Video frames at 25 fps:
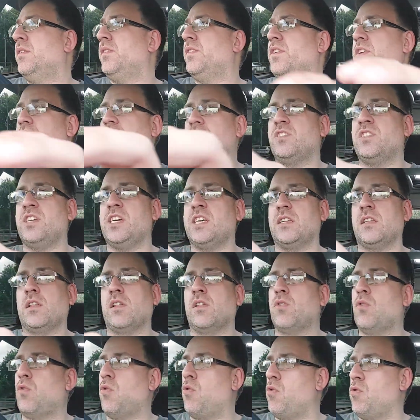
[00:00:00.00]
You can take the
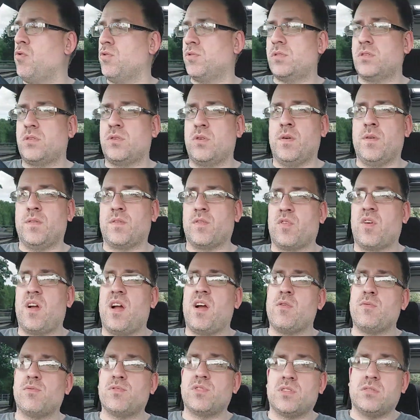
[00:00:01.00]
load, cover
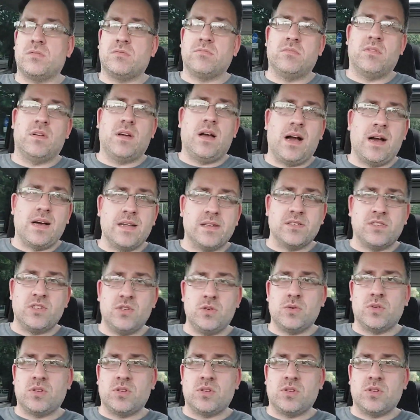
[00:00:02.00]
out, and you